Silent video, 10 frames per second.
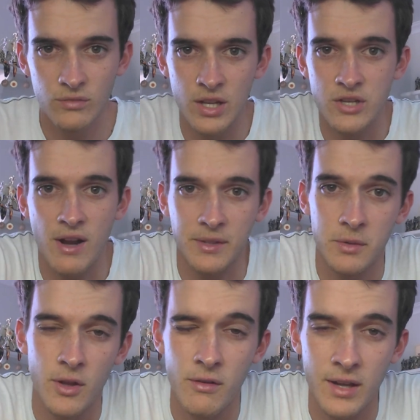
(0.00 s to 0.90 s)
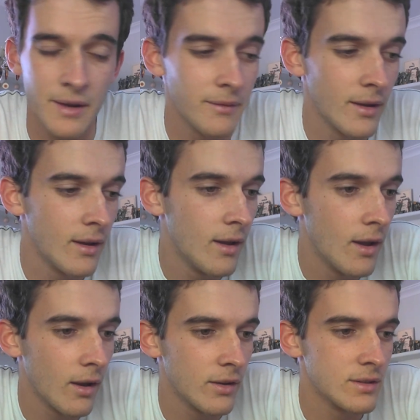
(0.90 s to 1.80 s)
interacting with her again.
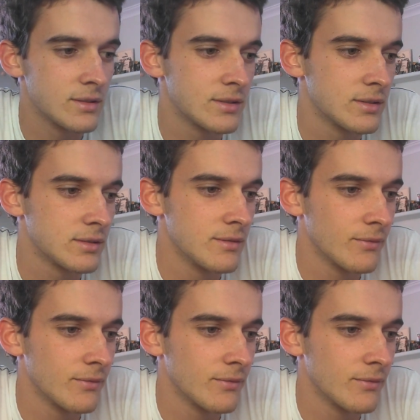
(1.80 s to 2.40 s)
Because,